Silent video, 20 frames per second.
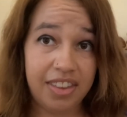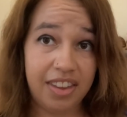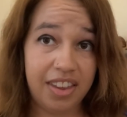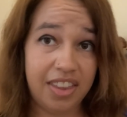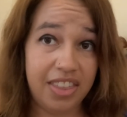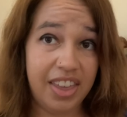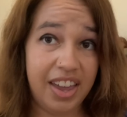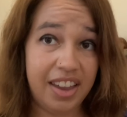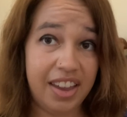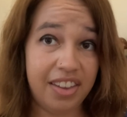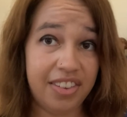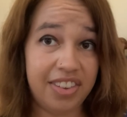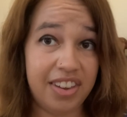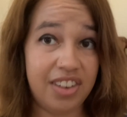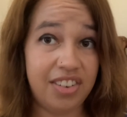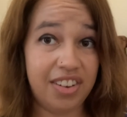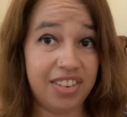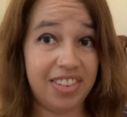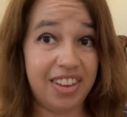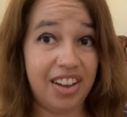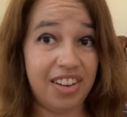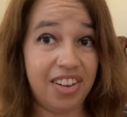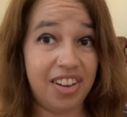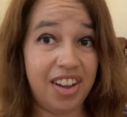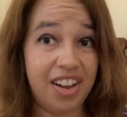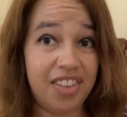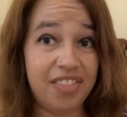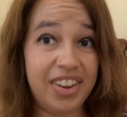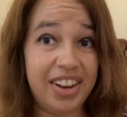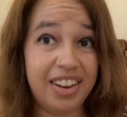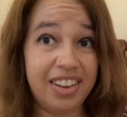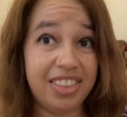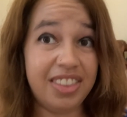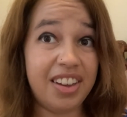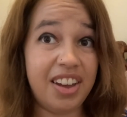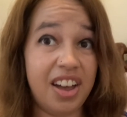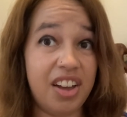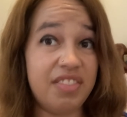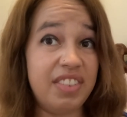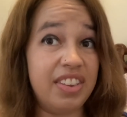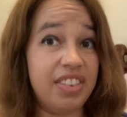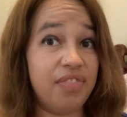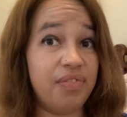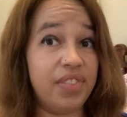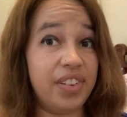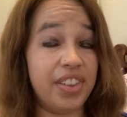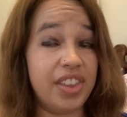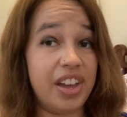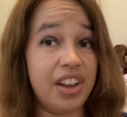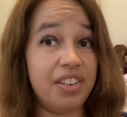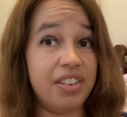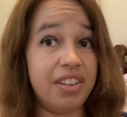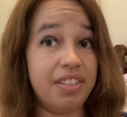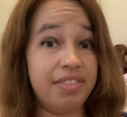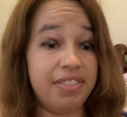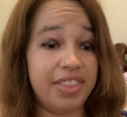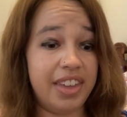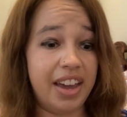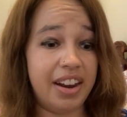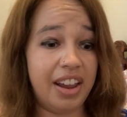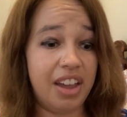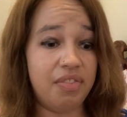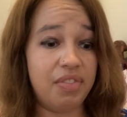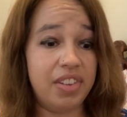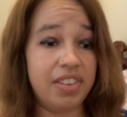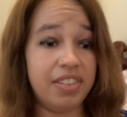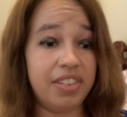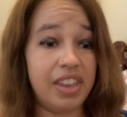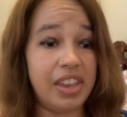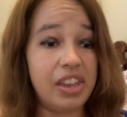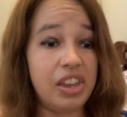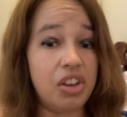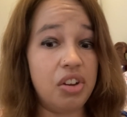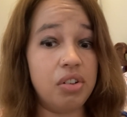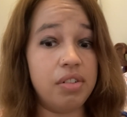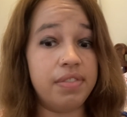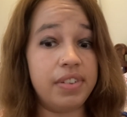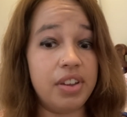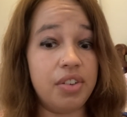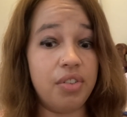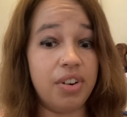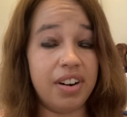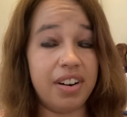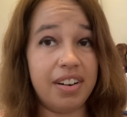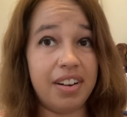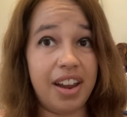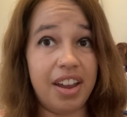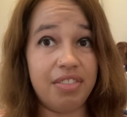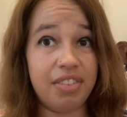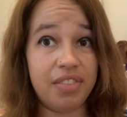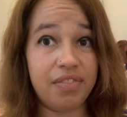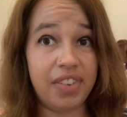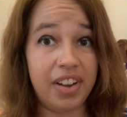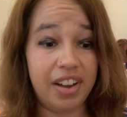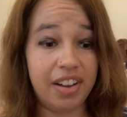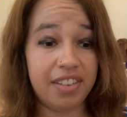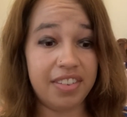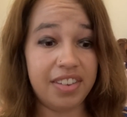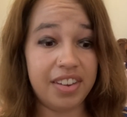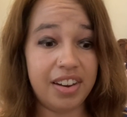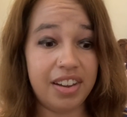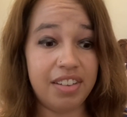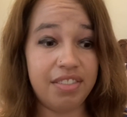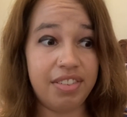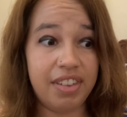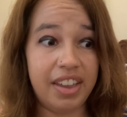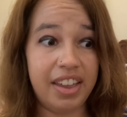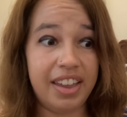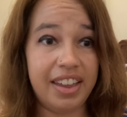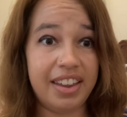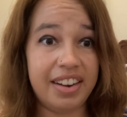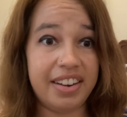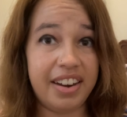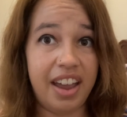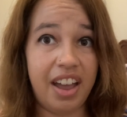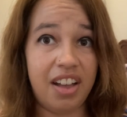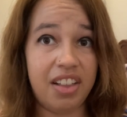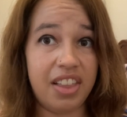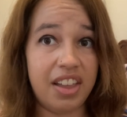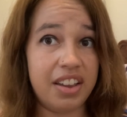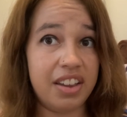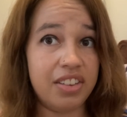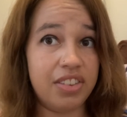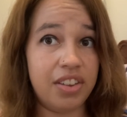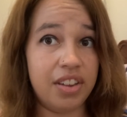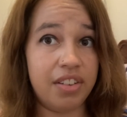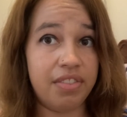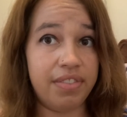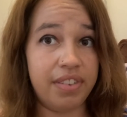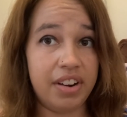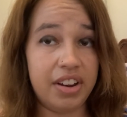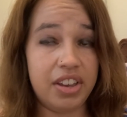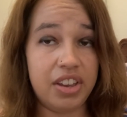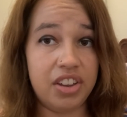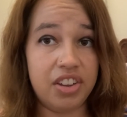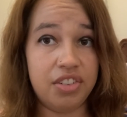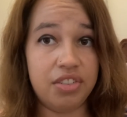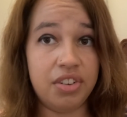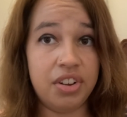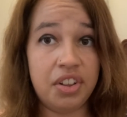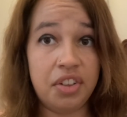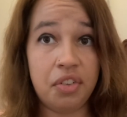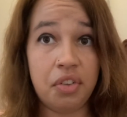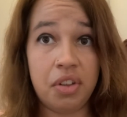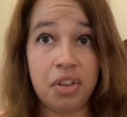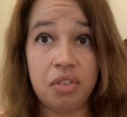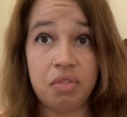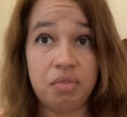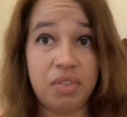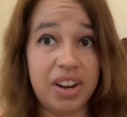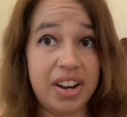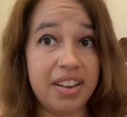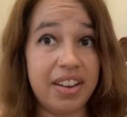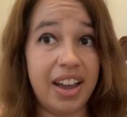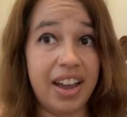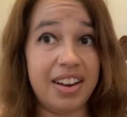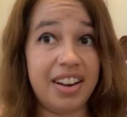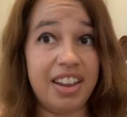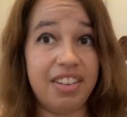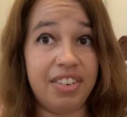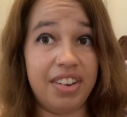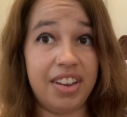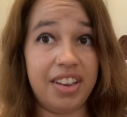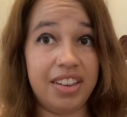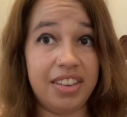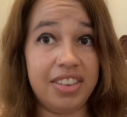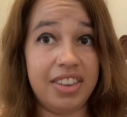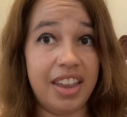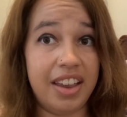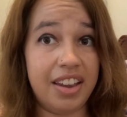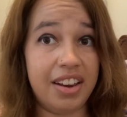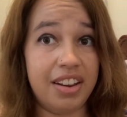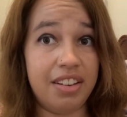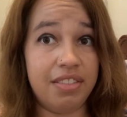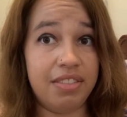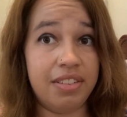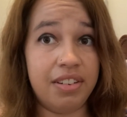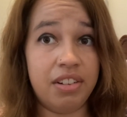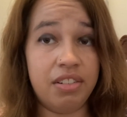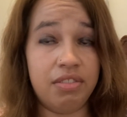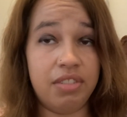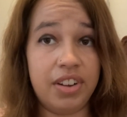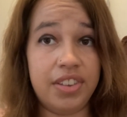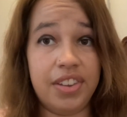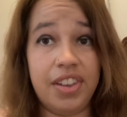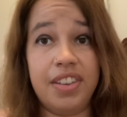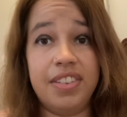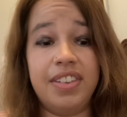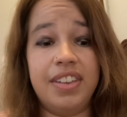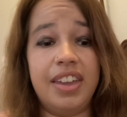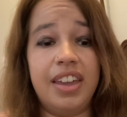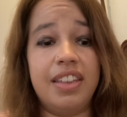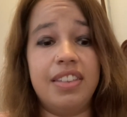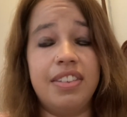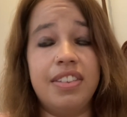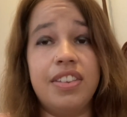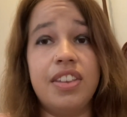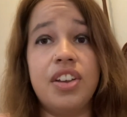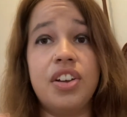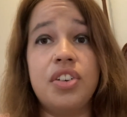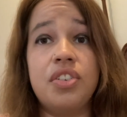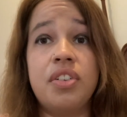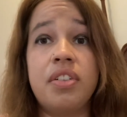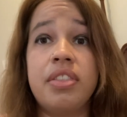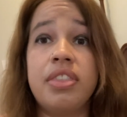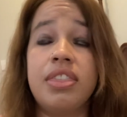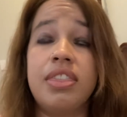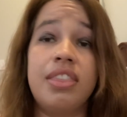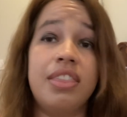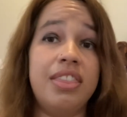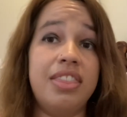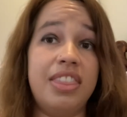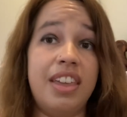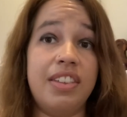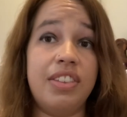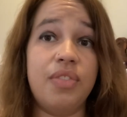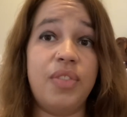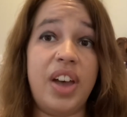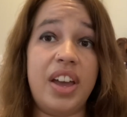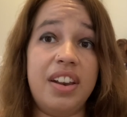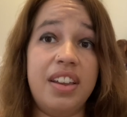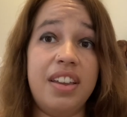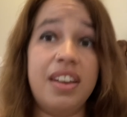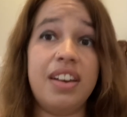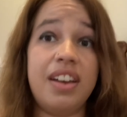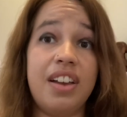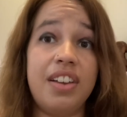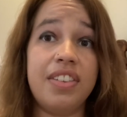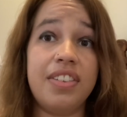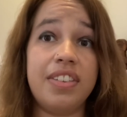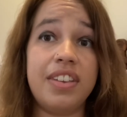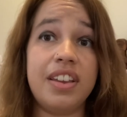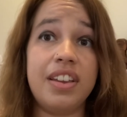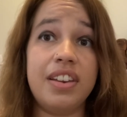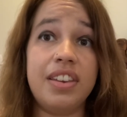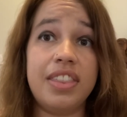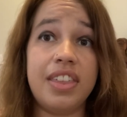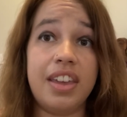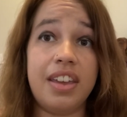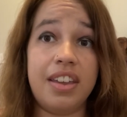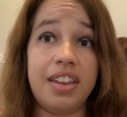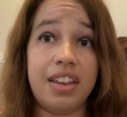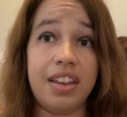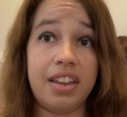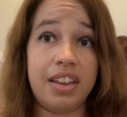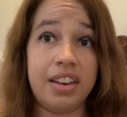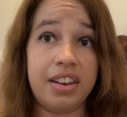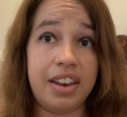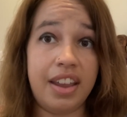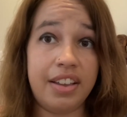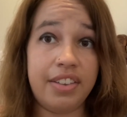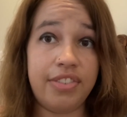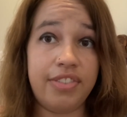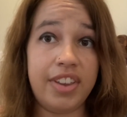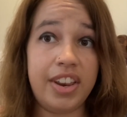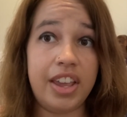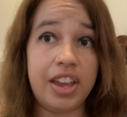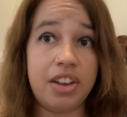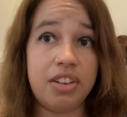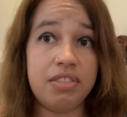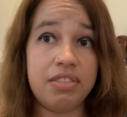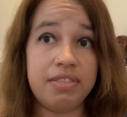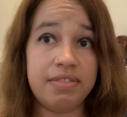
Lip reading: like I said just now, comment in the comments below if that happened to you, if you were ever positive, and how long it took for you when you got negative results again. So that's about it, and I'll see you in the next video.